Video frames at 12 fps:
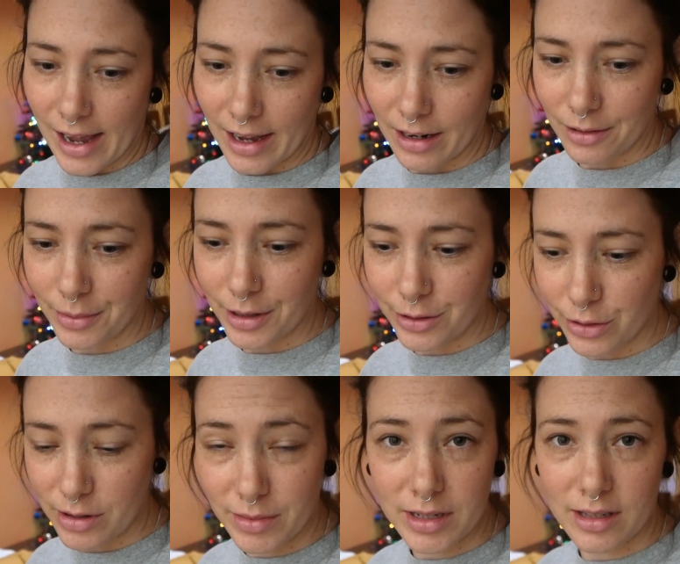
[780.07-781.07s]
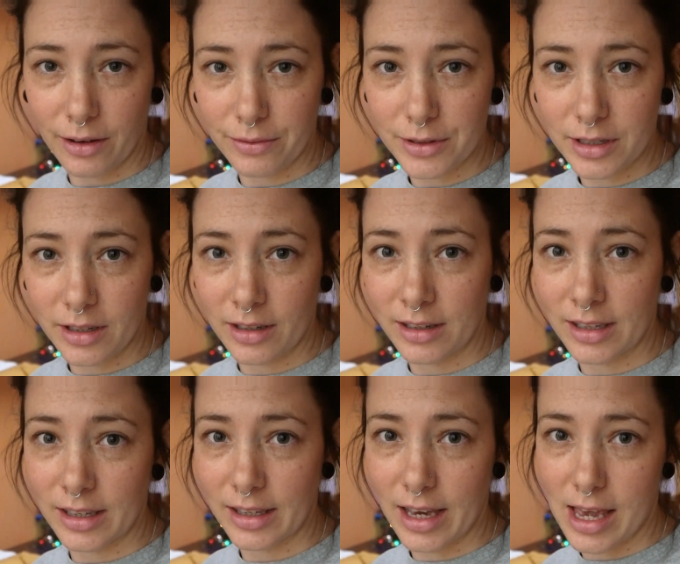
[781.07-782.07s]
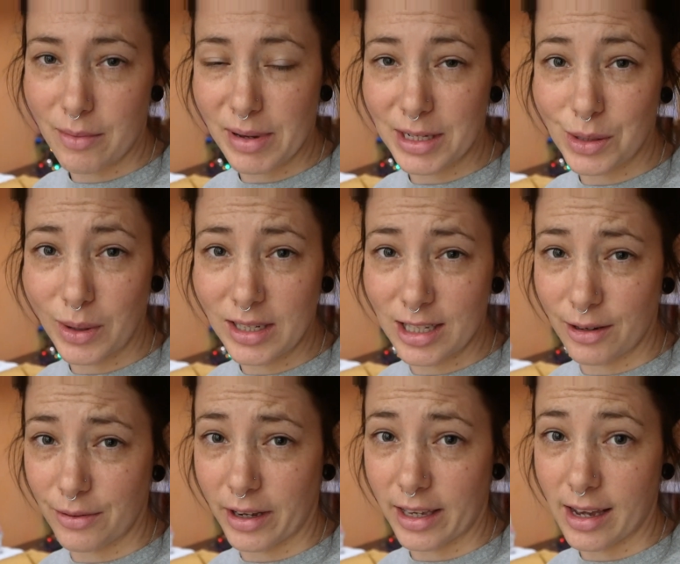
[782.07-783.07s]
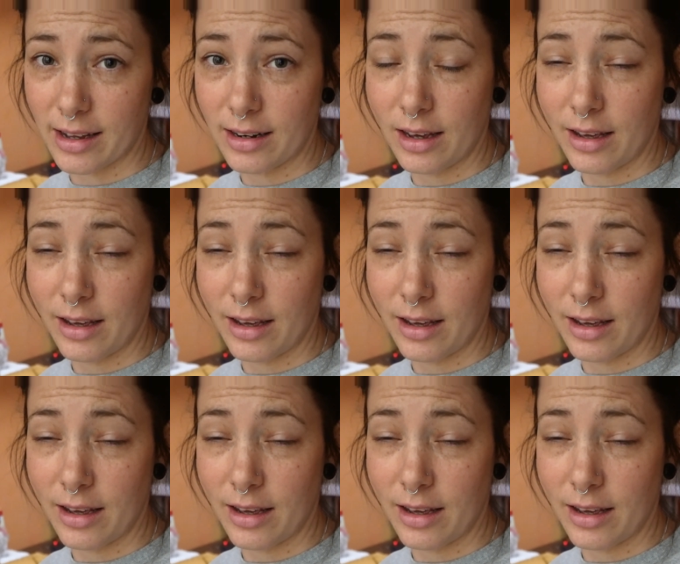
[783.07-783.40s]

and I'm going to treat myself to getting a bit sweaty if I can.